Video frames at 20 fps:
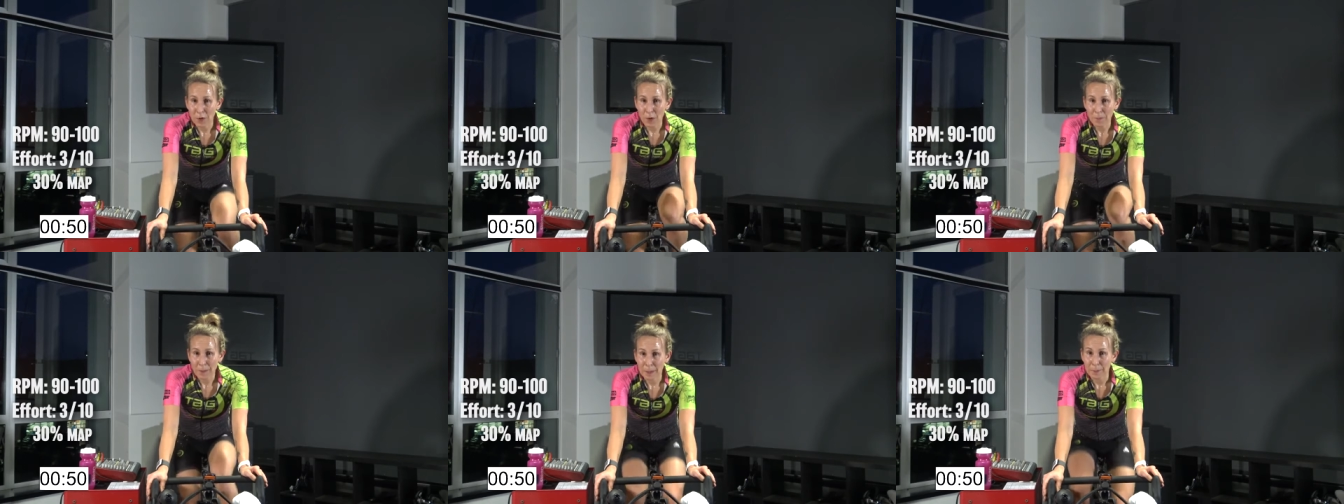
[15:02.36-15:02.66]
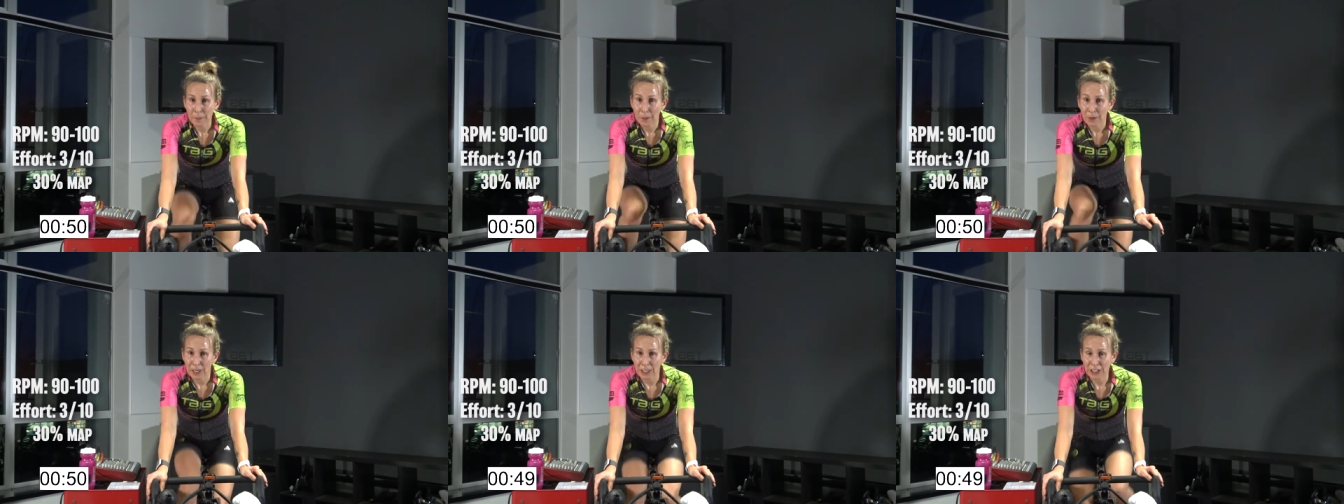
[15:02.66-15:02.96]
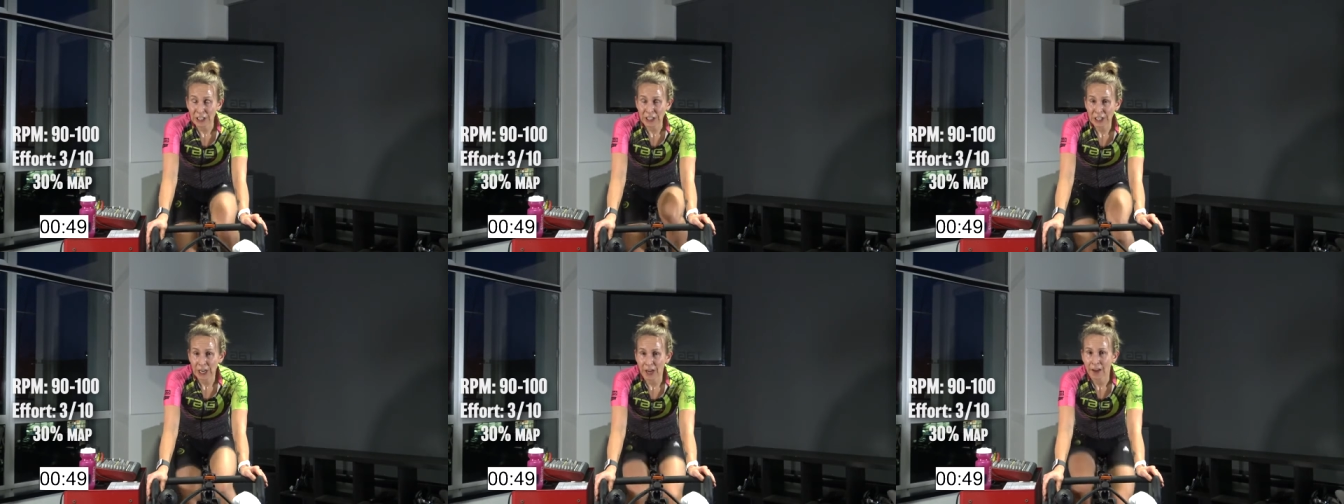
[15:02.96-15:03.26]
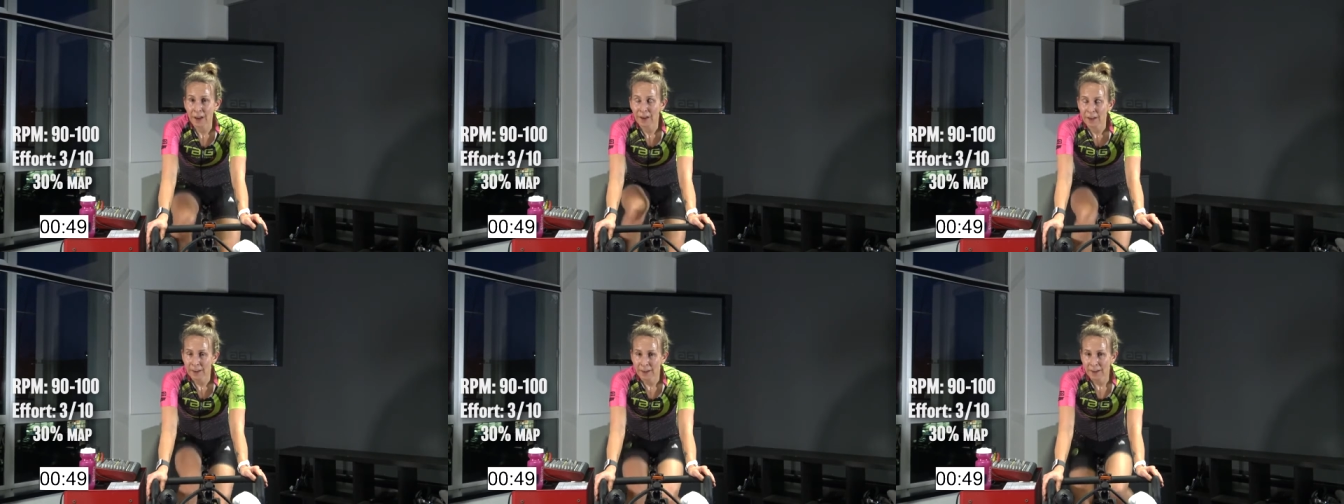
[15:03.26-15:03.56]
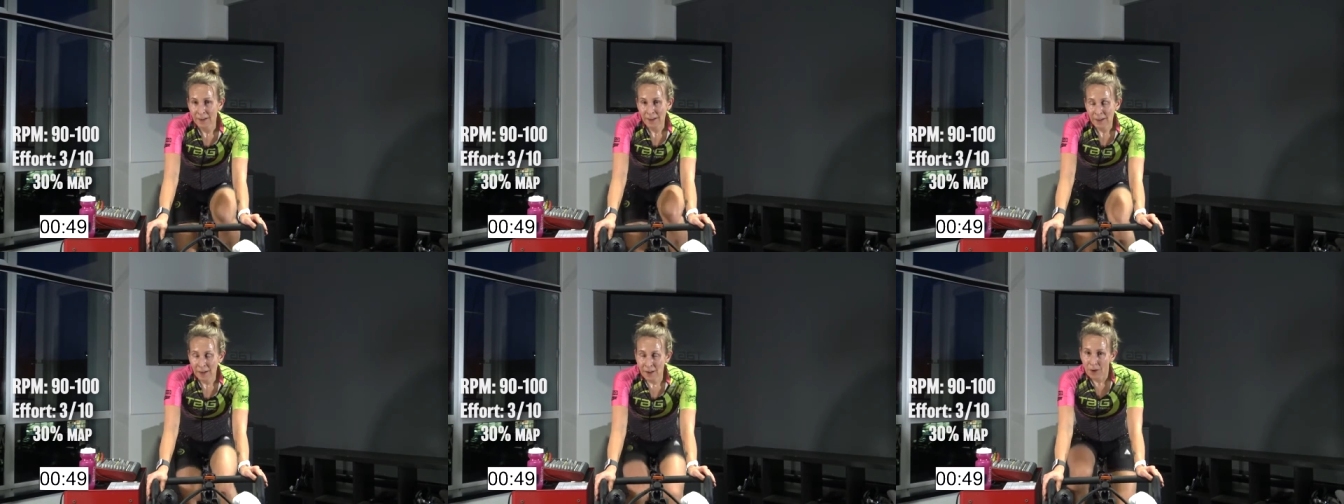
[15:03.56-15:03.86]
more big push,
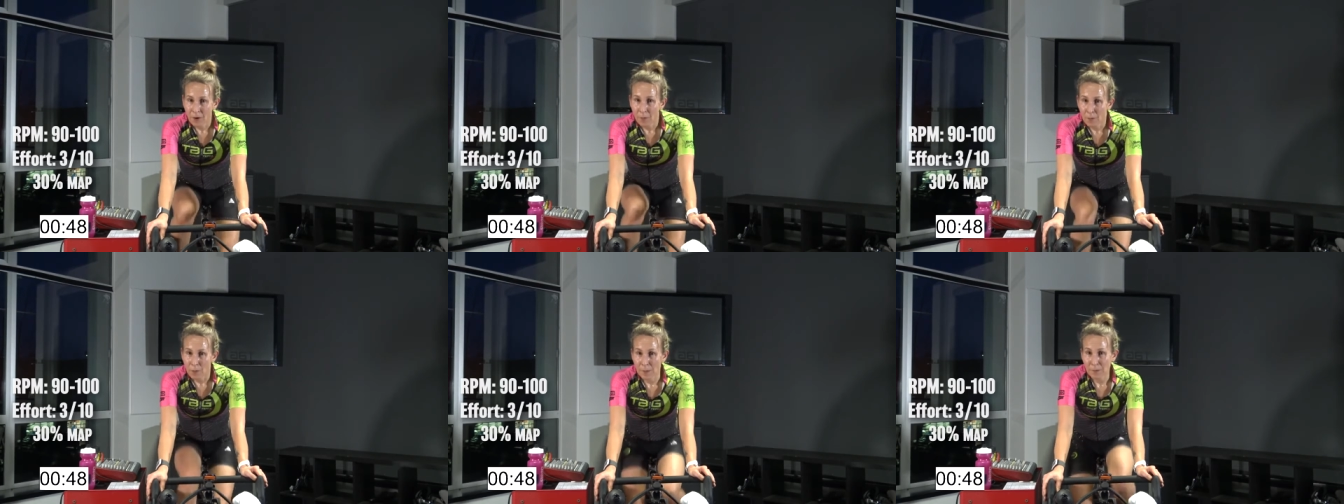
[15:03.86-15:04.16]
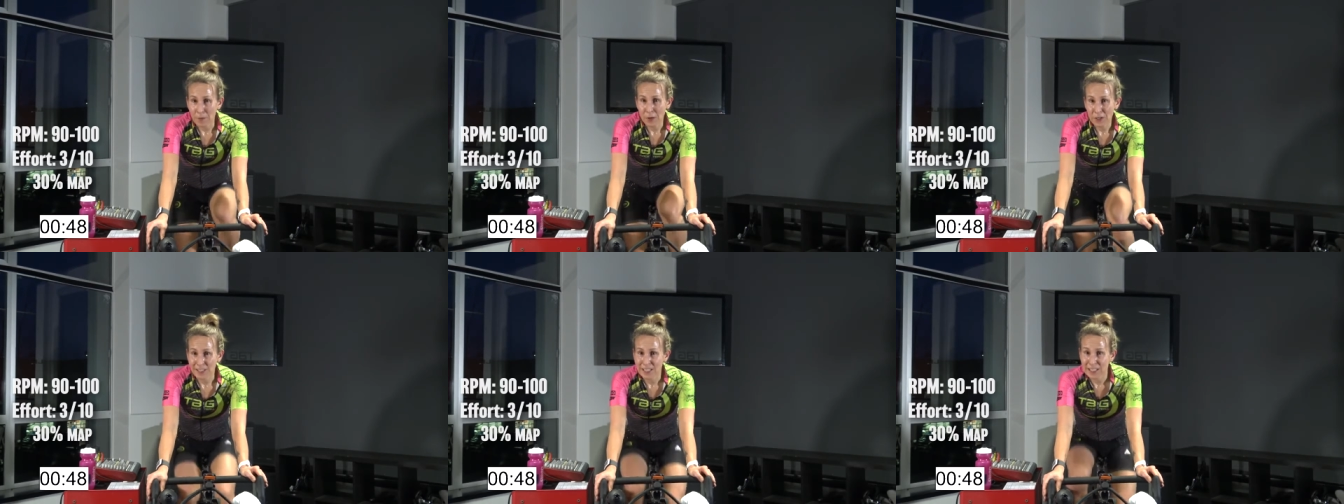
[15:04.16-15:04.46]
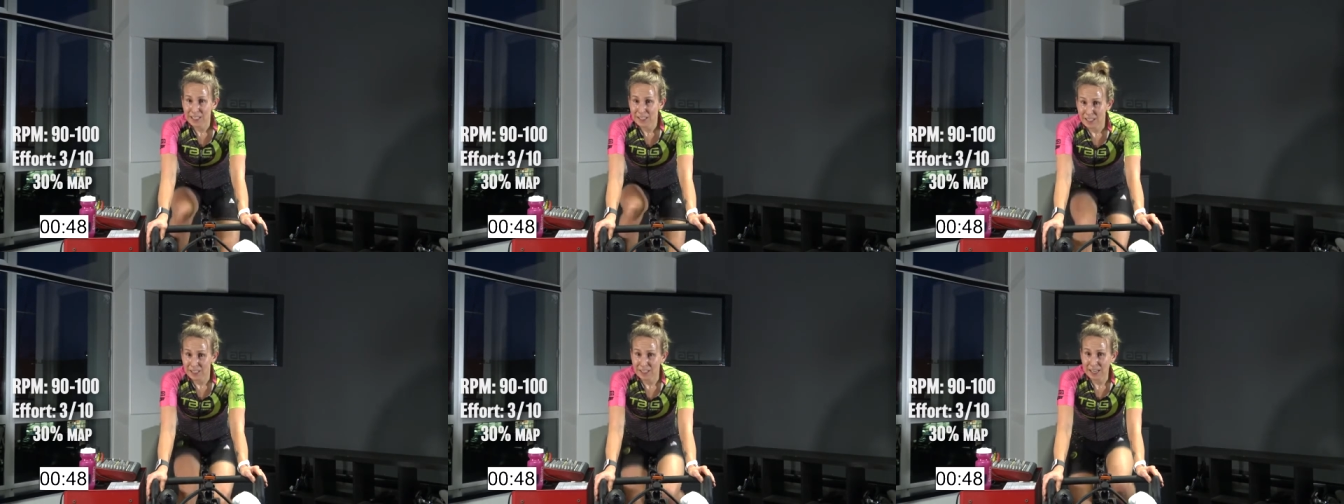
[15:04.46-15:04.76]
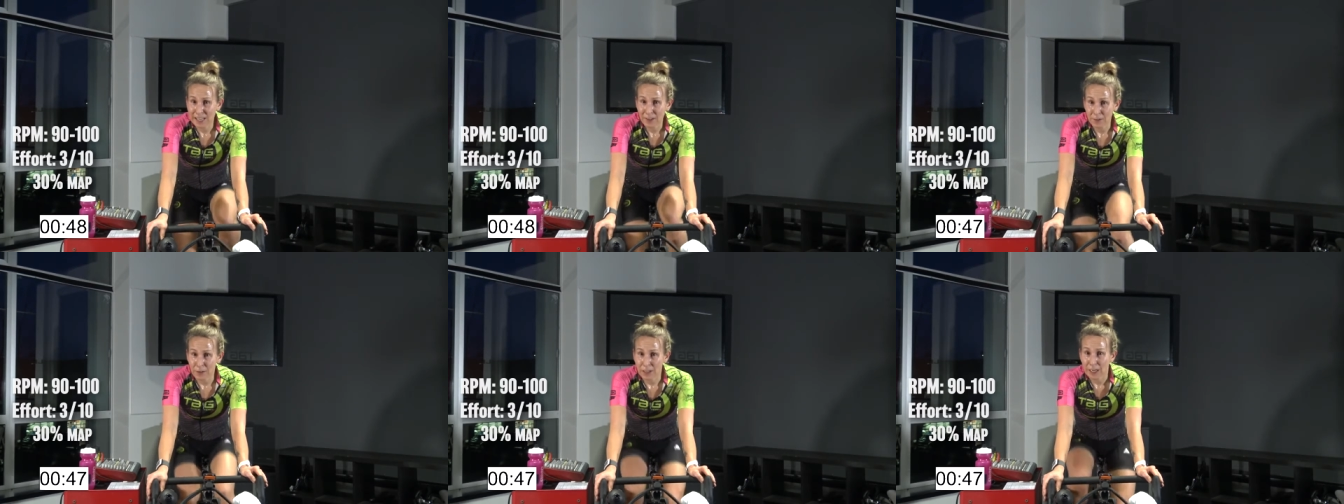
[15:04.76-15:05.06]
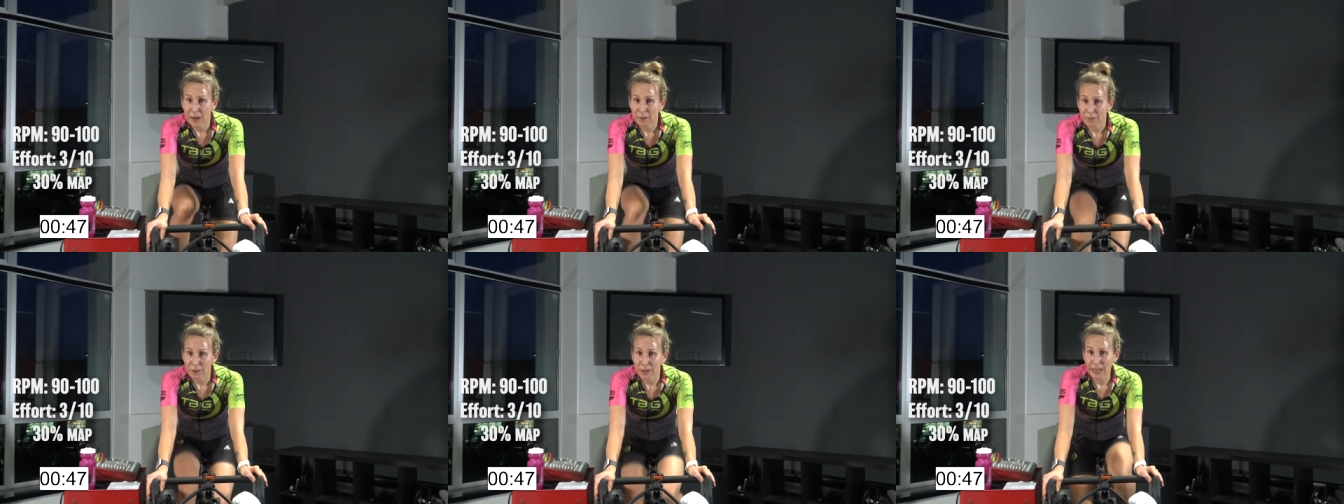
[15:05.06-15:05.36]
one more 60-second
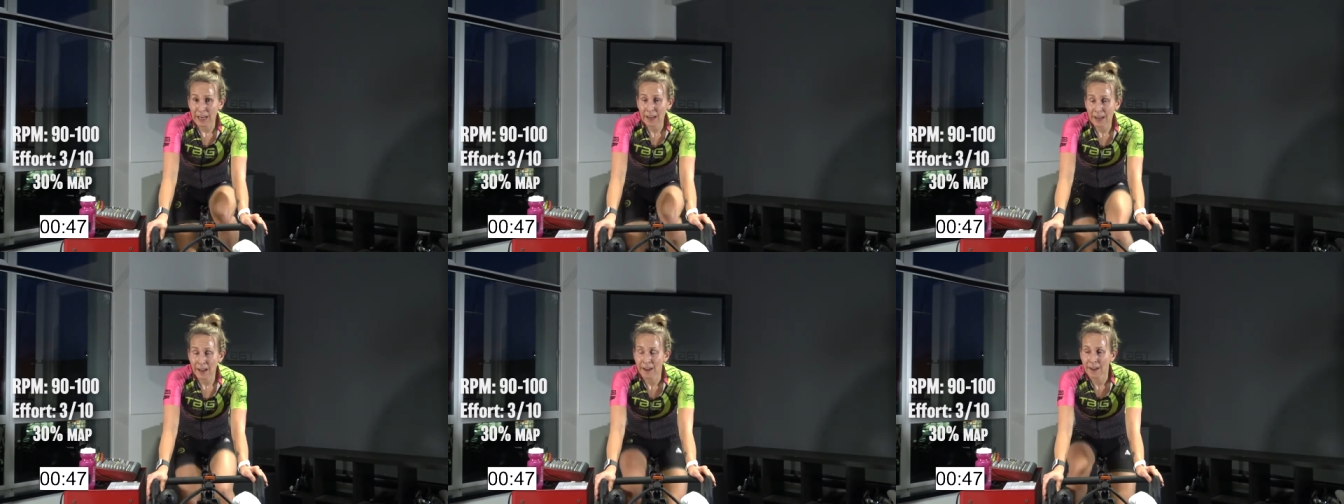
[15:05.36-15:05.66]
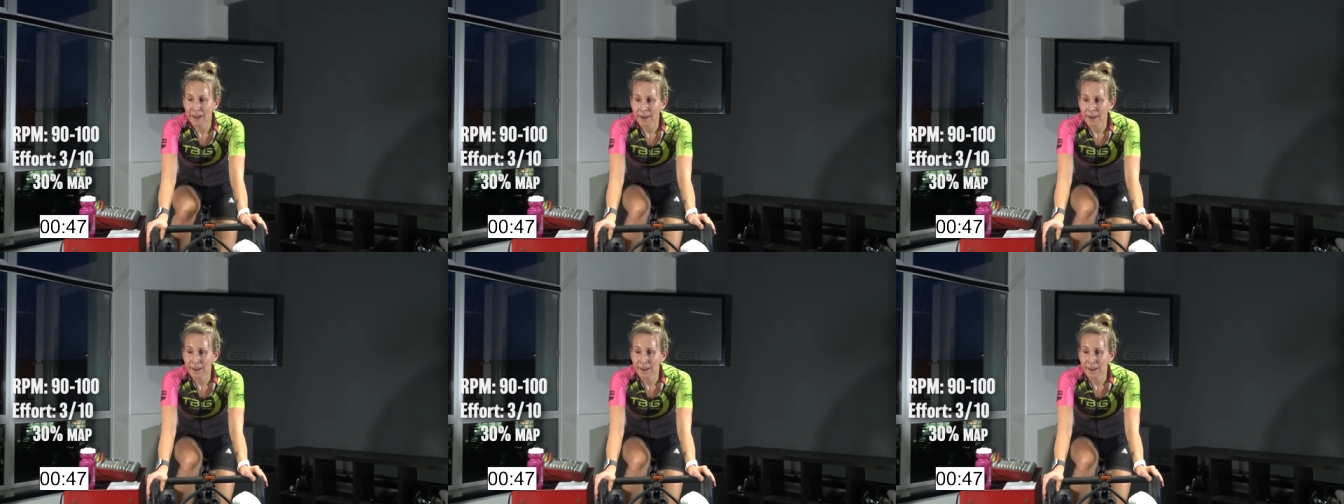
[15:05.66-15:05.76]
recovery,